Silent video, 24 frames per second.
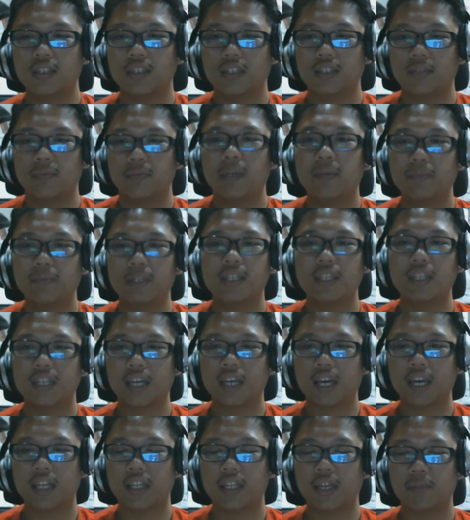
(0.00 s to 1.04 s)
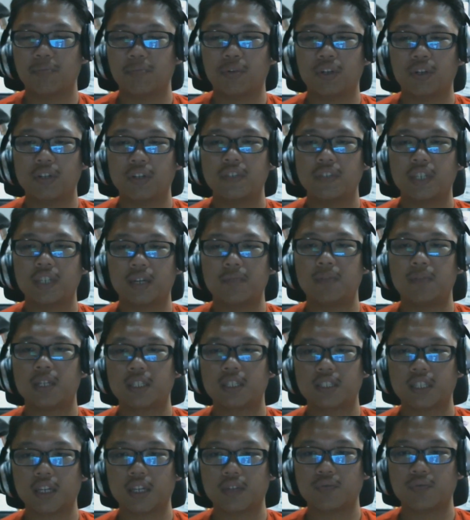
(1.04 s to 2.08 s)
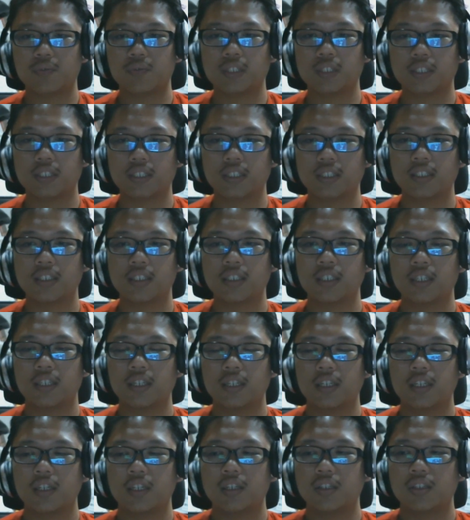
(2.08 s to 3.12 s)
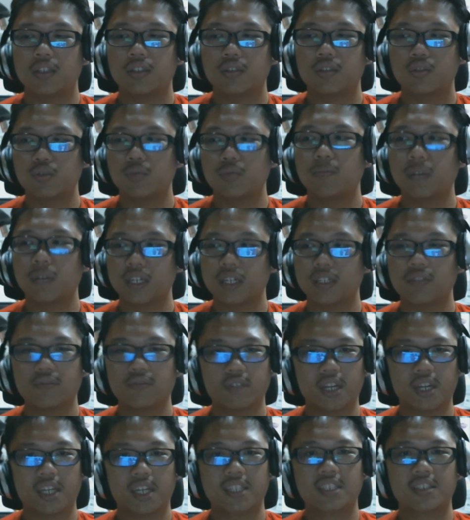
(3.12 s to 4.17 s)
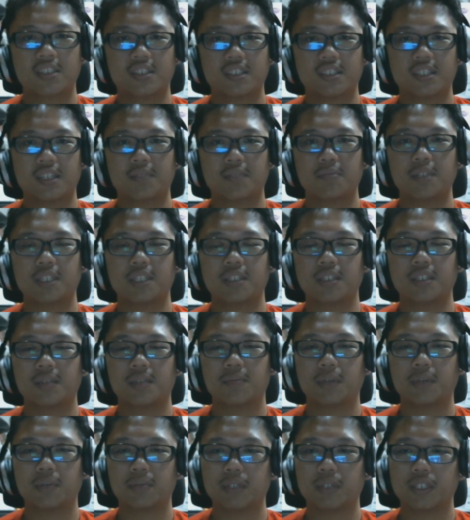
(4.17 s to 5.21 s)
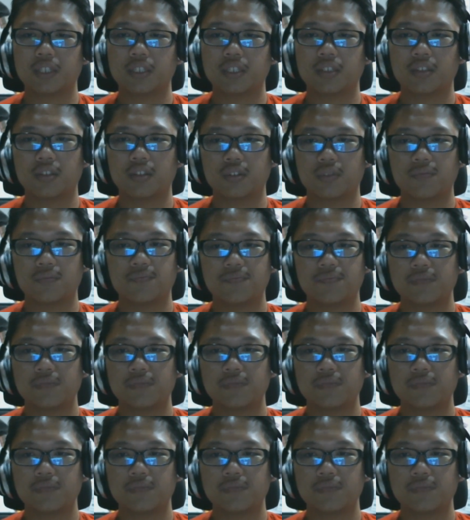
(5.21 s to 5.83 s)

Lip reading: maybe at that point in time, like, there wasn't too many reactors like me. Maybe, you know,